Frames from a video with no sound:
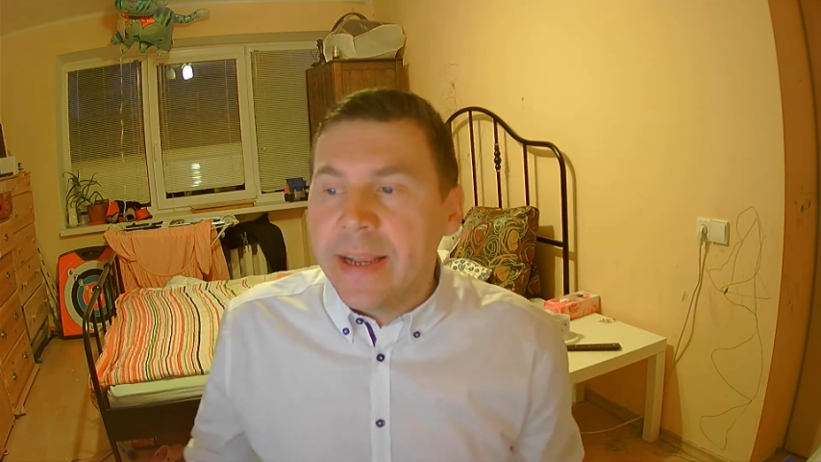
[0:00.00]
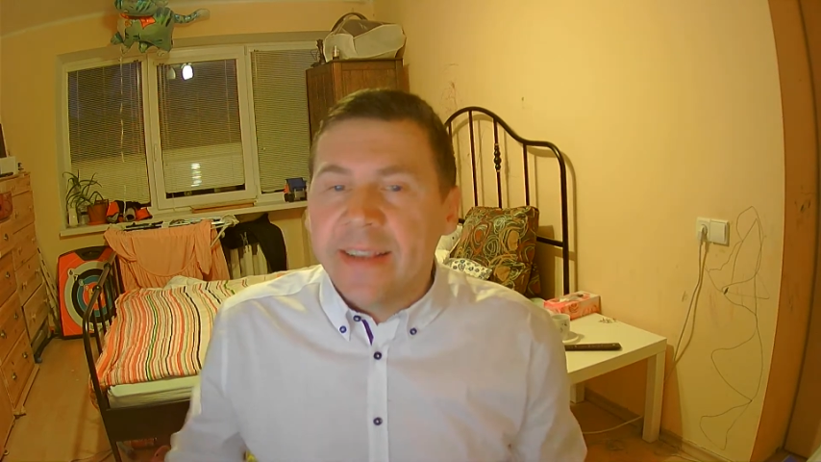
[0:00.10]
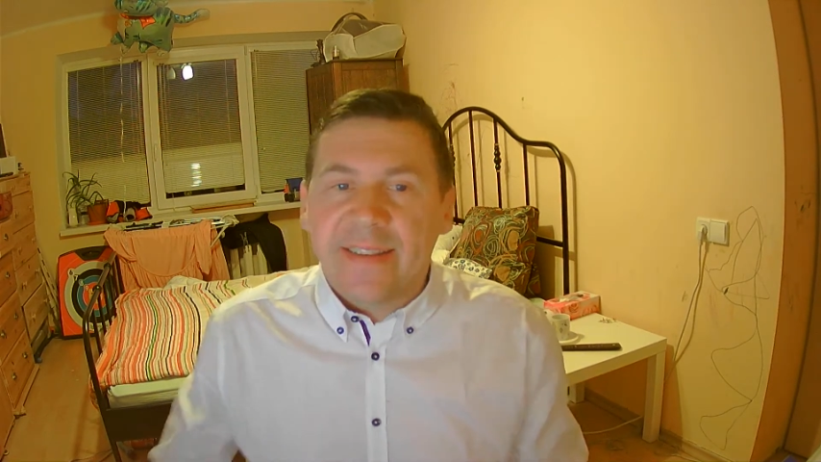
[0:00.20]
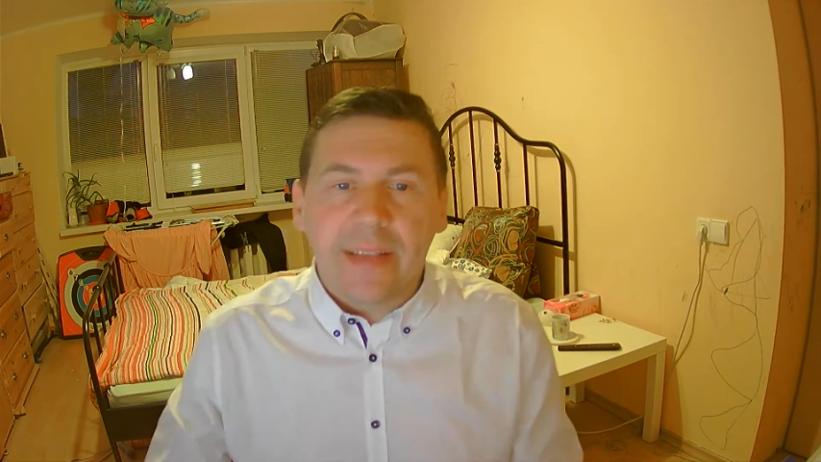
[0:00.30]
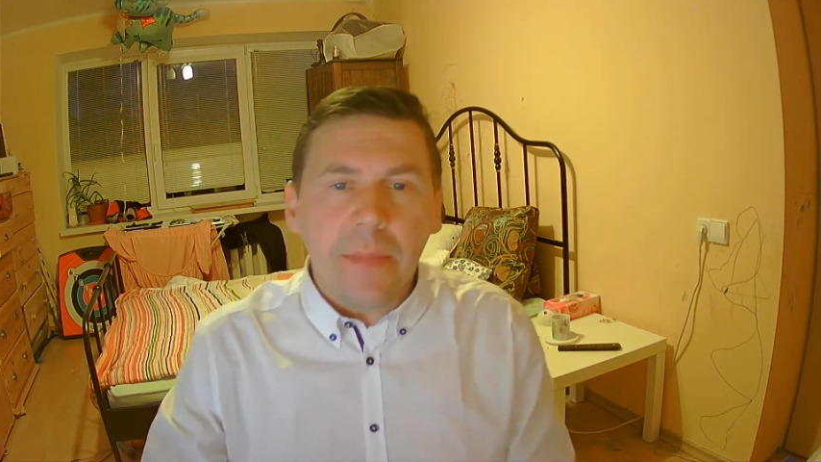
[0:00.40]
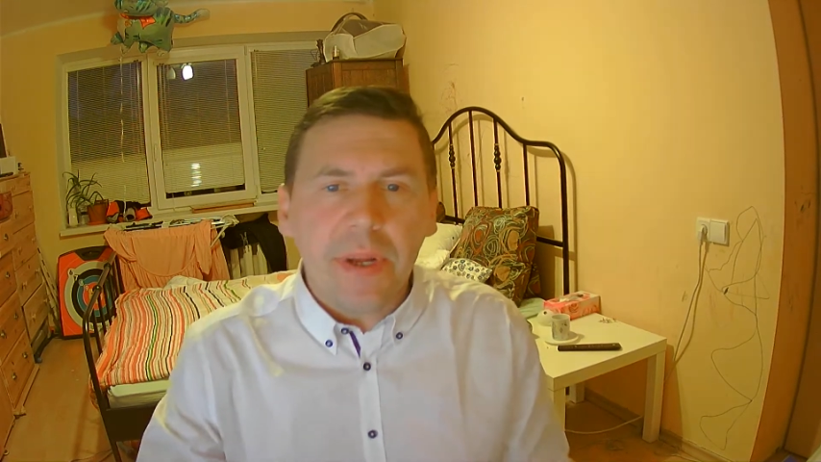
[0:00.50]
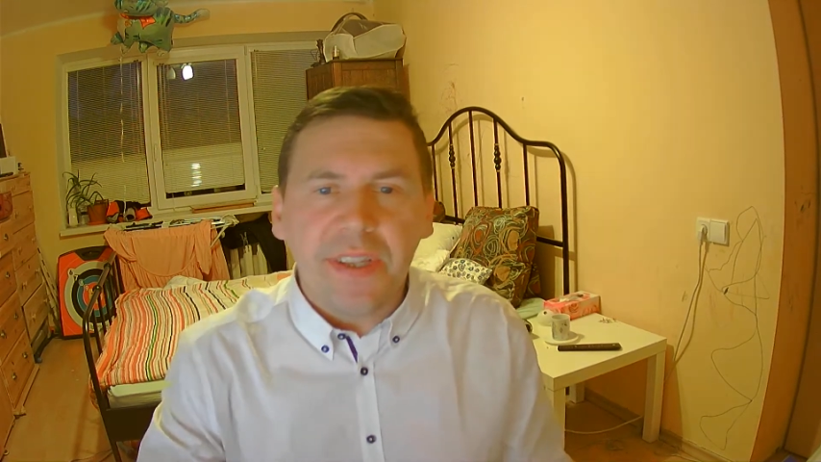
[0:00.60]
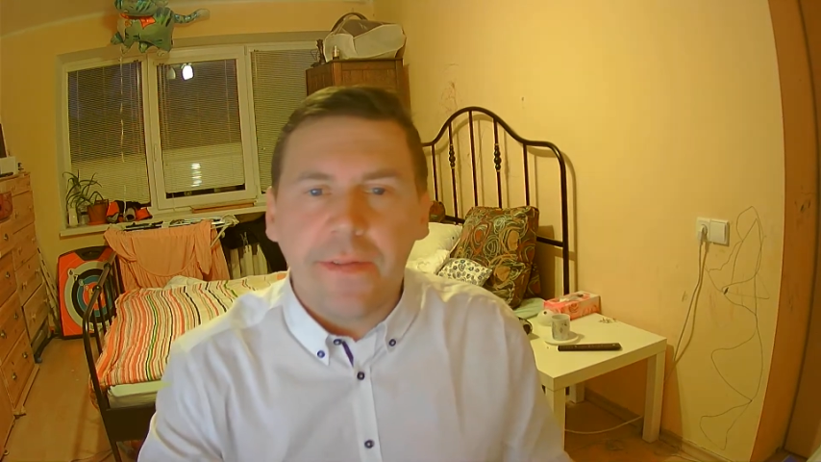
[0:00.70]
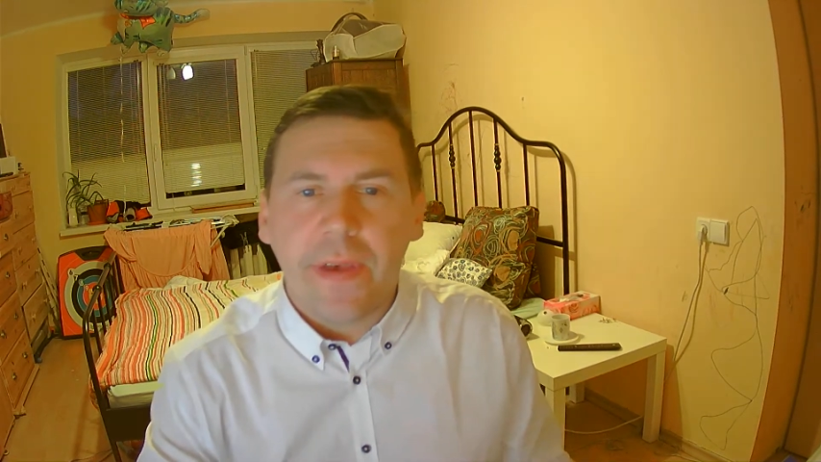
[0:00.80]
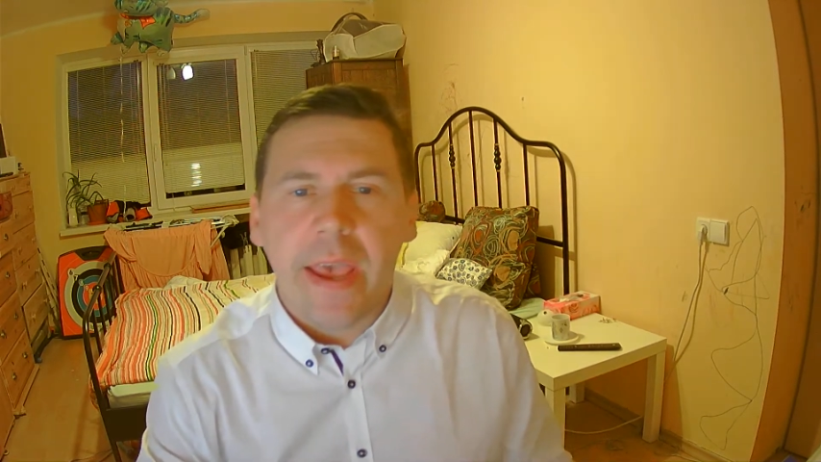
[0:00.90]

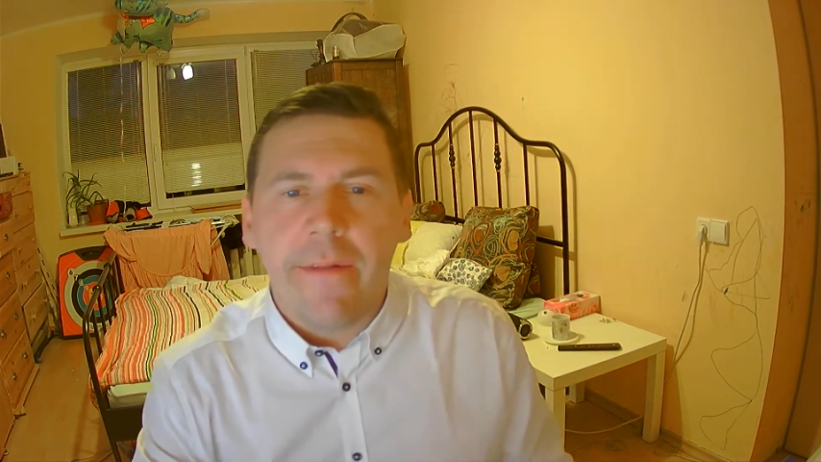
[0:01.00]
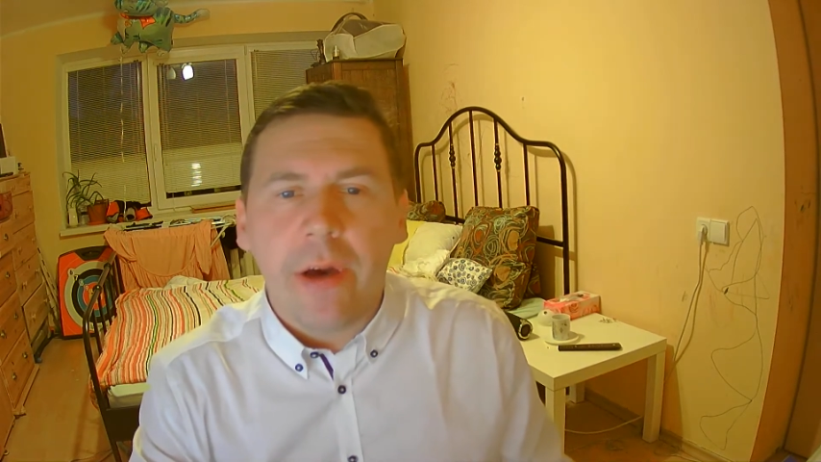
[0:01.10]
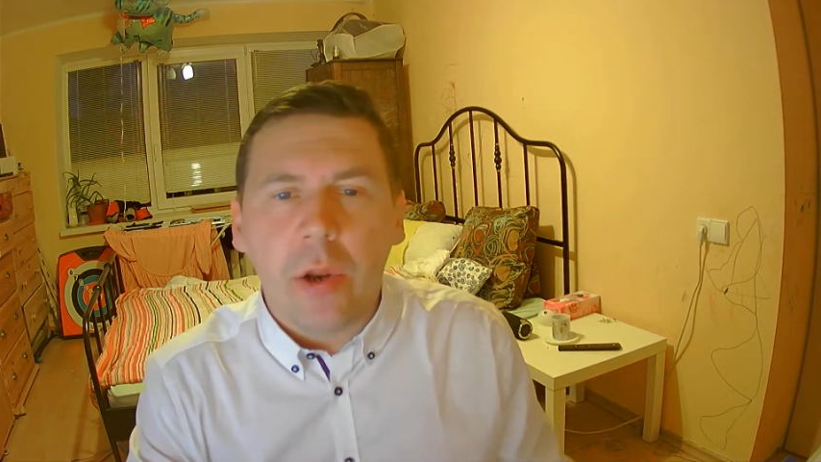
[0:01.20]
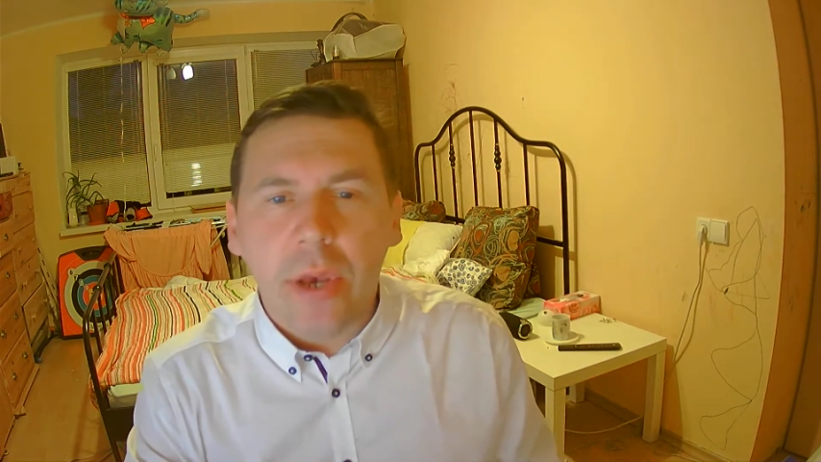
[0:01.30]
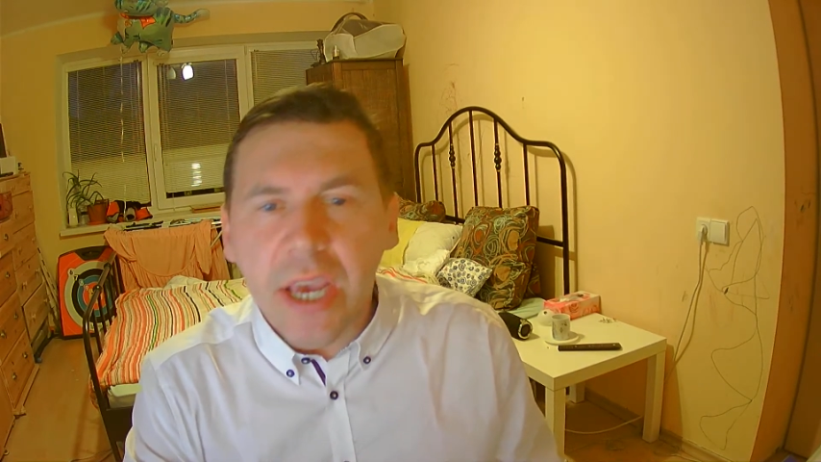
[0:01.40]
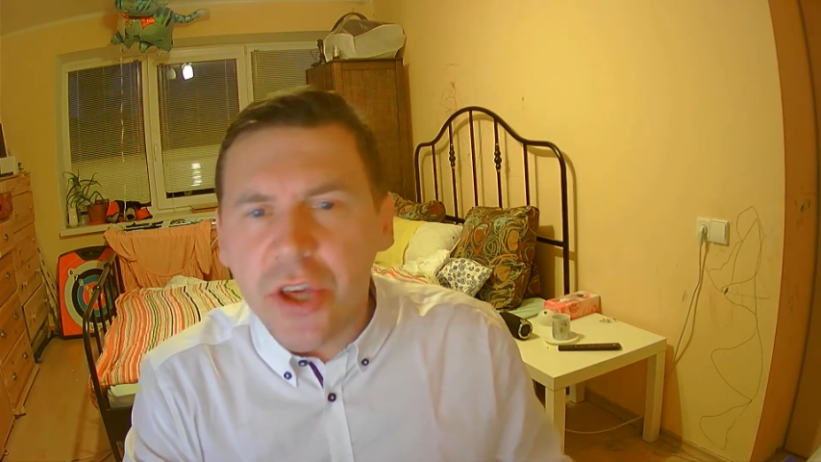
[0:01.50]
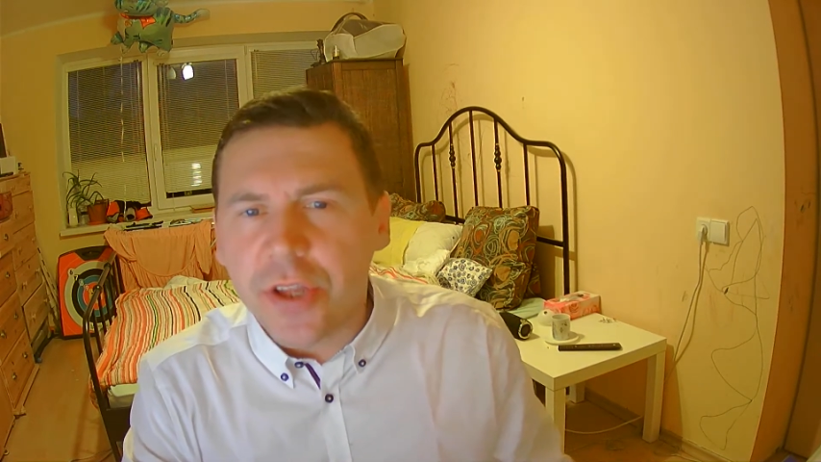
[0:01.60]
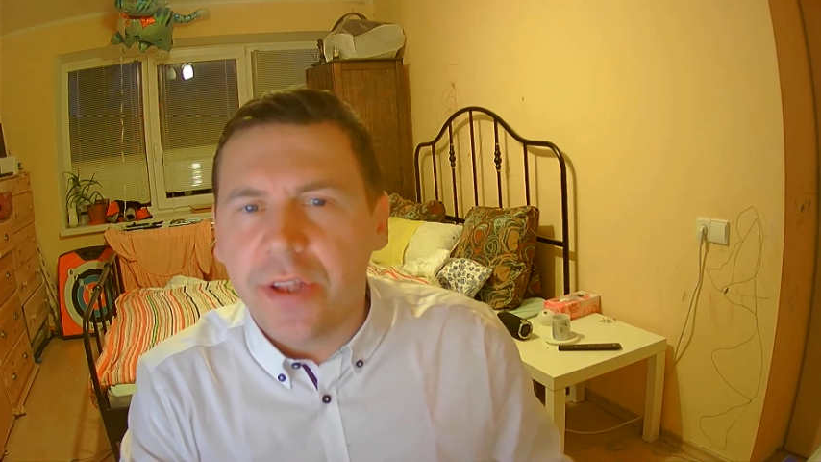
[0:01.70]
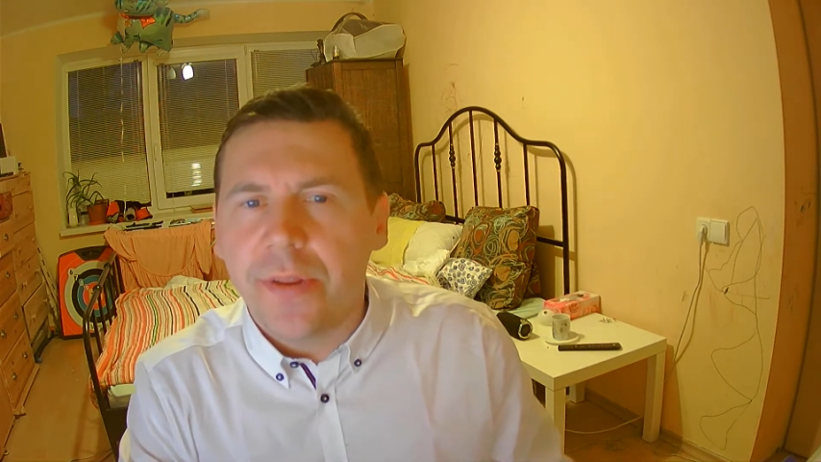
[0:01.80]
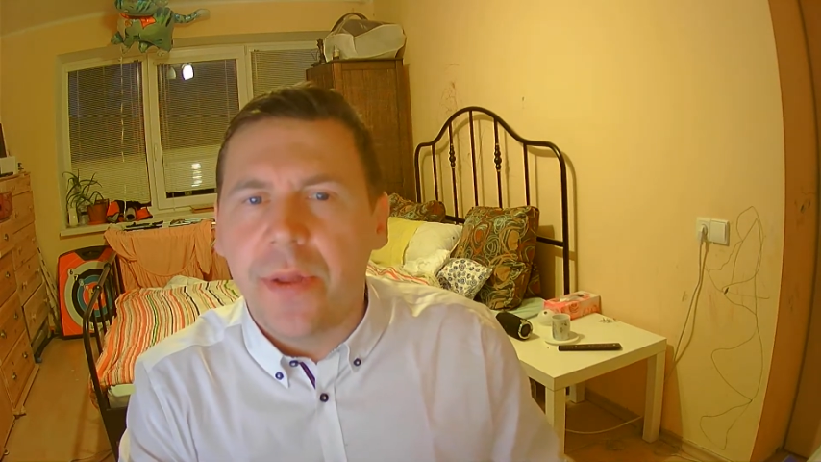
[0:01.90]
Summative
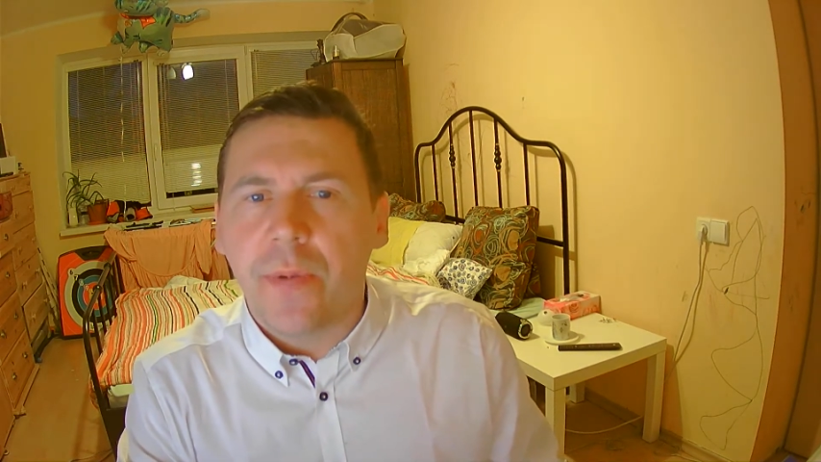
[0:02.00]
evaluation in the